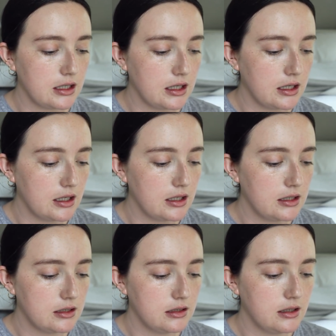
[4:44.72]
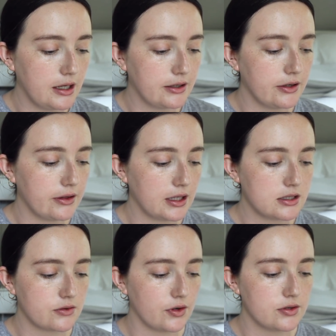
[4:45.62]
I don't know, I think
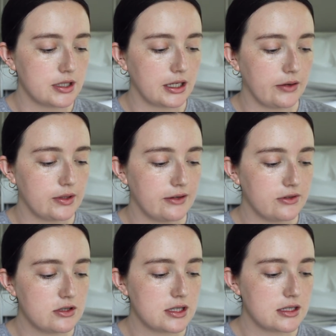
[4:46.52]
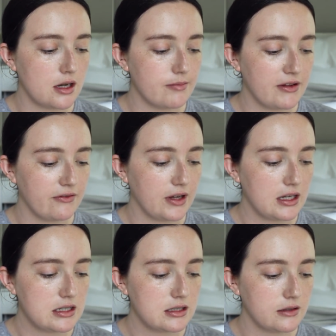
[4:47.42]
it's gross. Like I would never use this on my
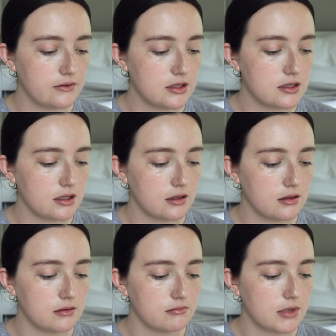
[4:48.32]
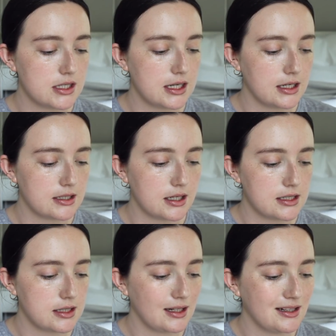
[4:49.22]
face. I would use it on my
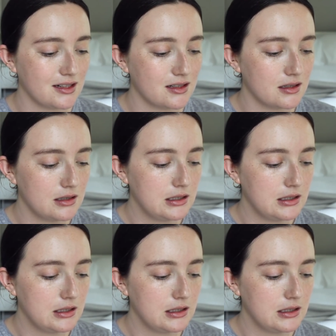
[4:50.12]
sanitized hand.